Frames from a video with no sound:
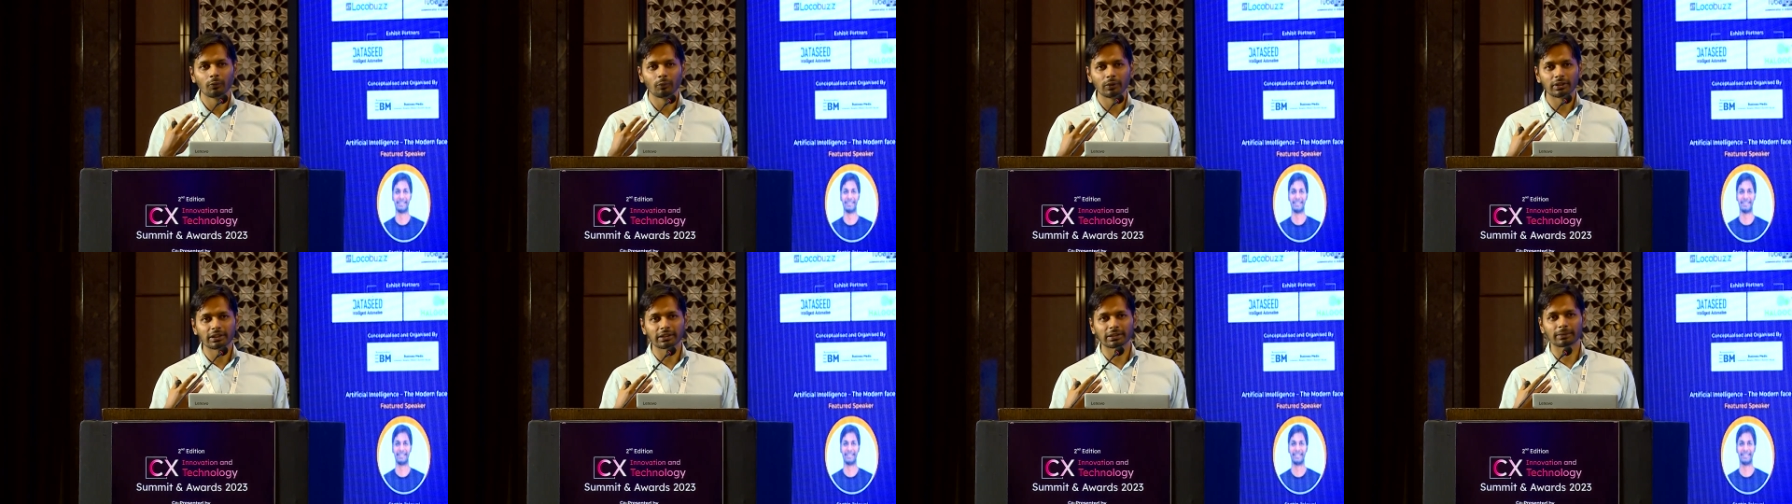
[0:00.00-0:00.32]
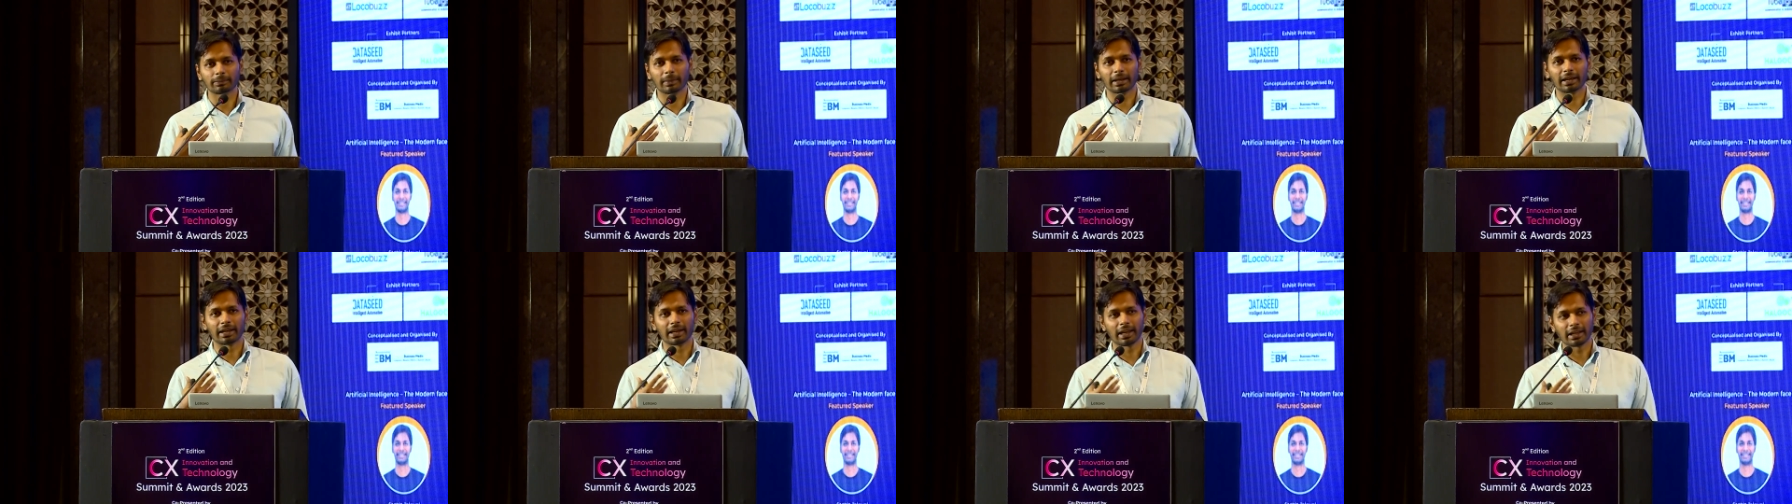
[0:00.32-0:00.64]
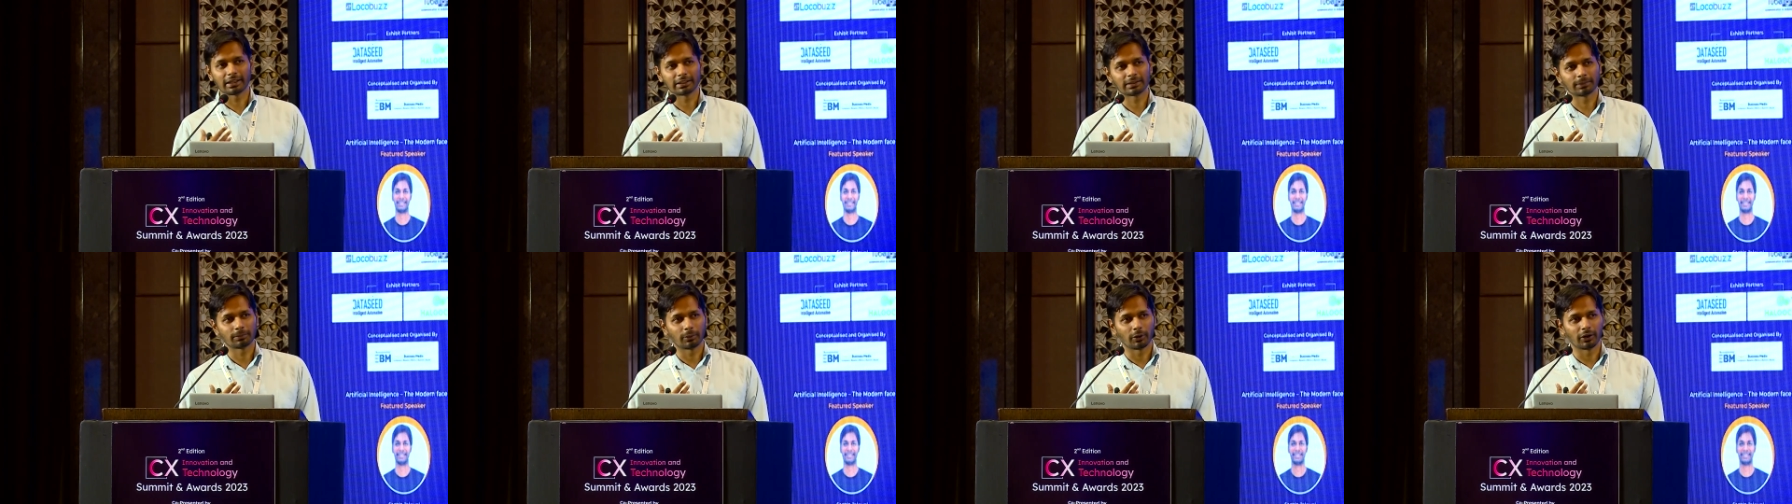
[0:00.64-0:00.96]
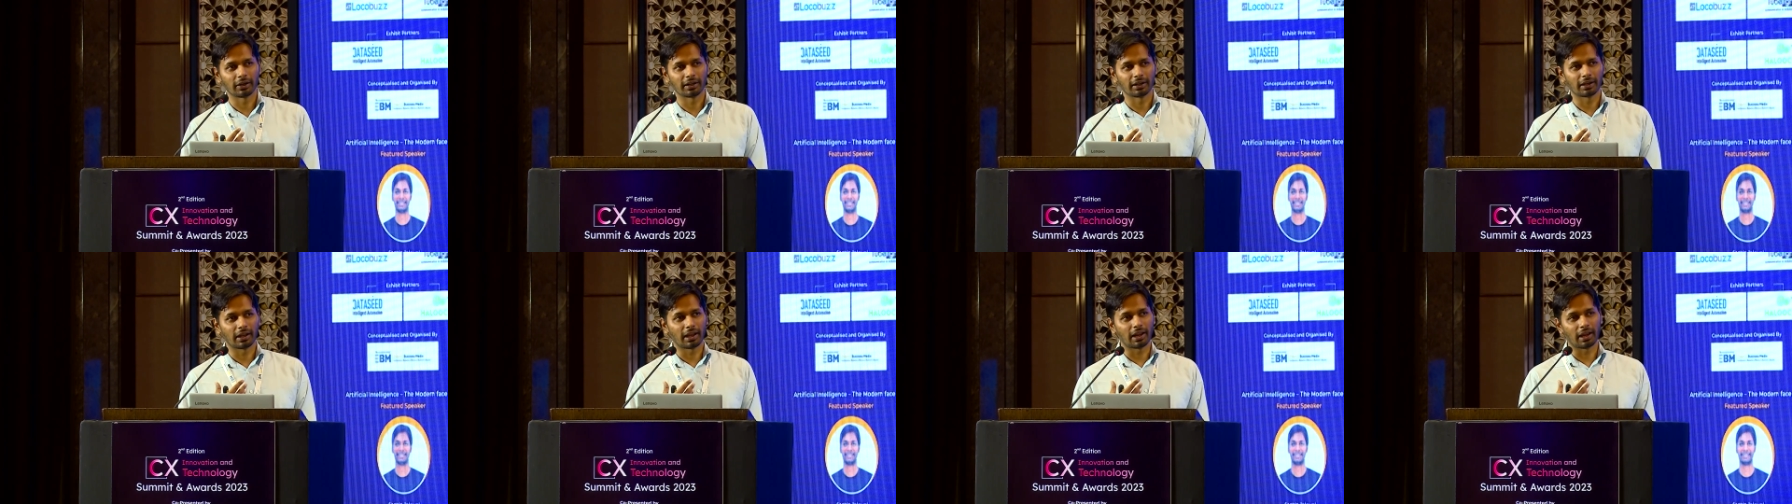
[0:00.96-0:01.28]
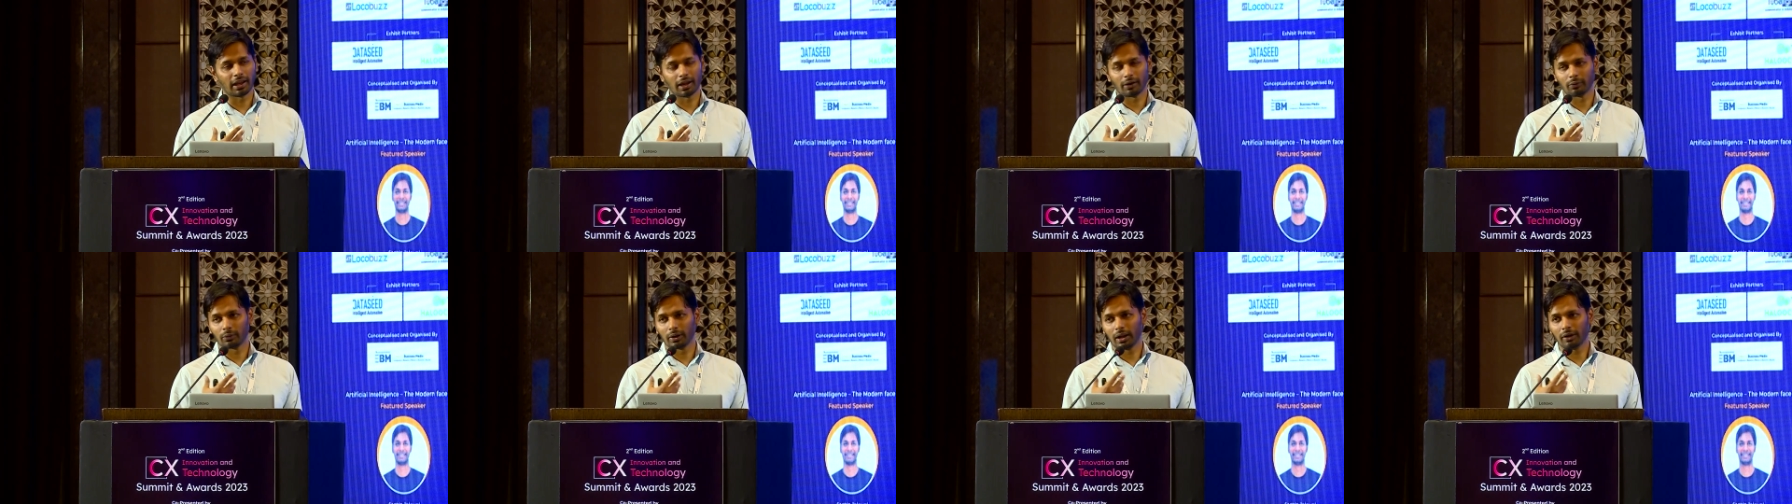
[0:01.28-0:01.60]
which is my next point. I,
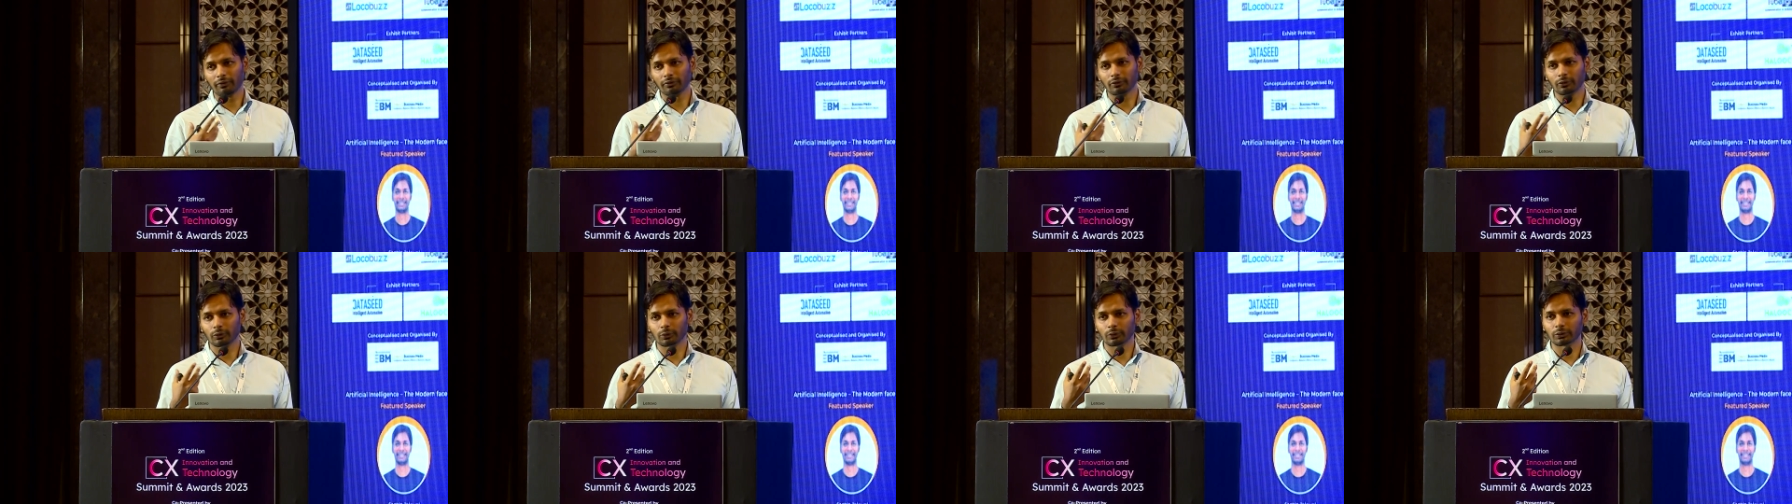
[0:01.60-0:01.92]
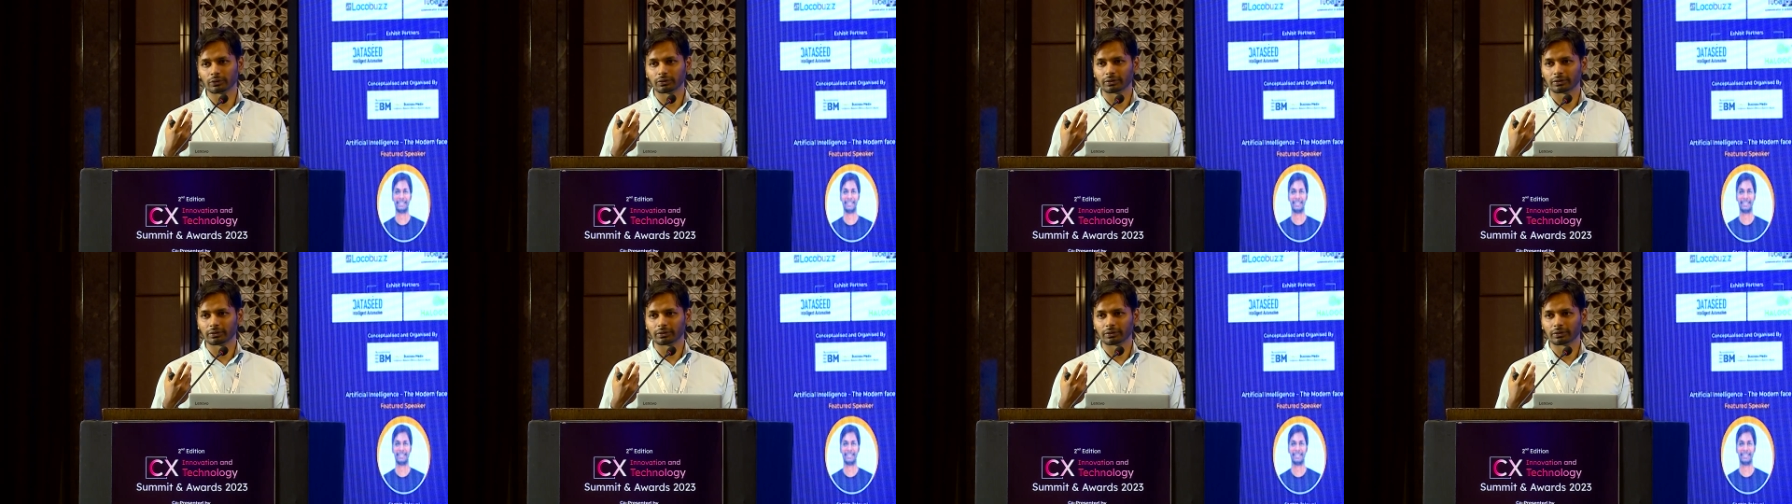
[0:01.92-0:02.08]
I, would love to